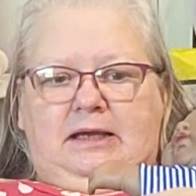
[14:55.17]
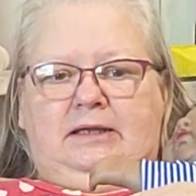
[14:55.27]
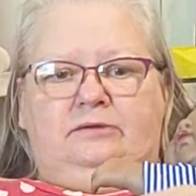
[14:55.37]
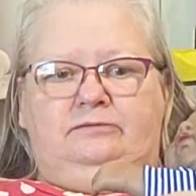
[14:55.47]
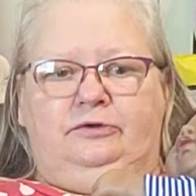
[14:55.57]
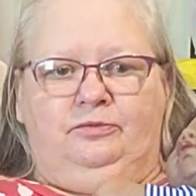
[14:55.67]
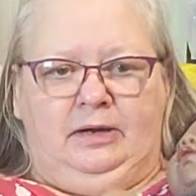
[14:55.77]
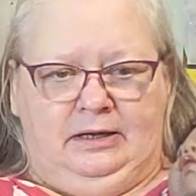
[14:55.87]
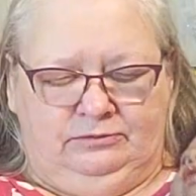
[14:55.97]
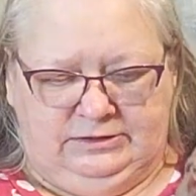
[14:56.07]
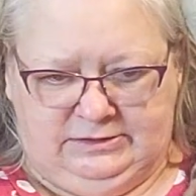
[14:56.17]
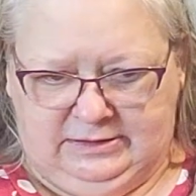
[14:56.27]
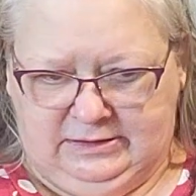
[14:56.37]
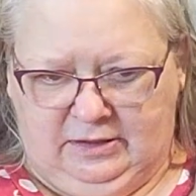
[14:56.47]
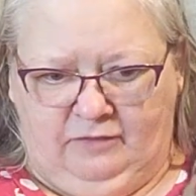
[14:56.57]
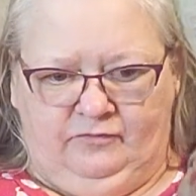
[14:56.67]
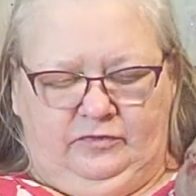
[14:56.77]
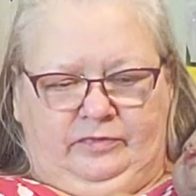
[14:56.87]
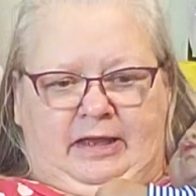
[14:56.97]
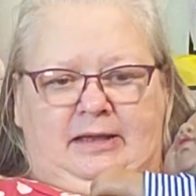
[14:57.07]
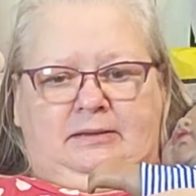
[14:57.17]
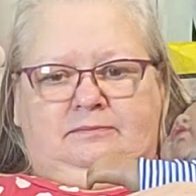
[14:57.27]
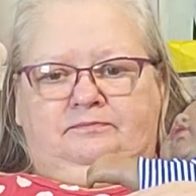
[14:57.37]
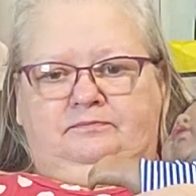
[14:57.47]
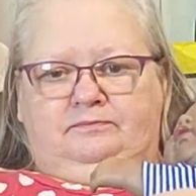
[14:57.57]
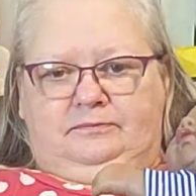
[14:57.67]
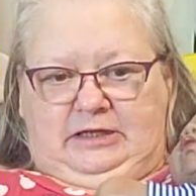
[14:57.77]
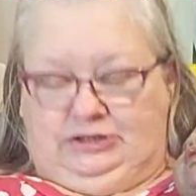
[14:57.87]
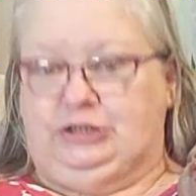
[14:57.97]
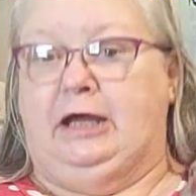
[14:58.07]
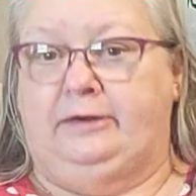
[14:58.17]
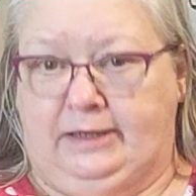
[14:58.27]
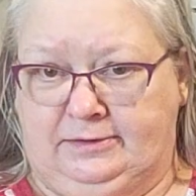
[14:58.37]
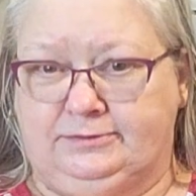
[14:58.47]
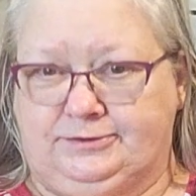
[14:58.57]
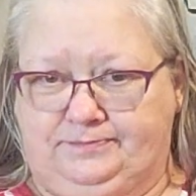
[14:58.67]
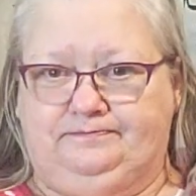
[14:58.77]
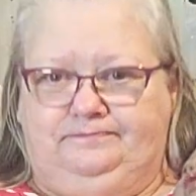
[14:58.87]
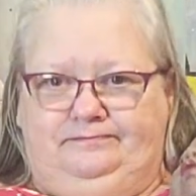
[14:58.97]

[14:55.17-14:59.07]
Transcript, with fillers: I don't know why I was getting off on that. Shout outs.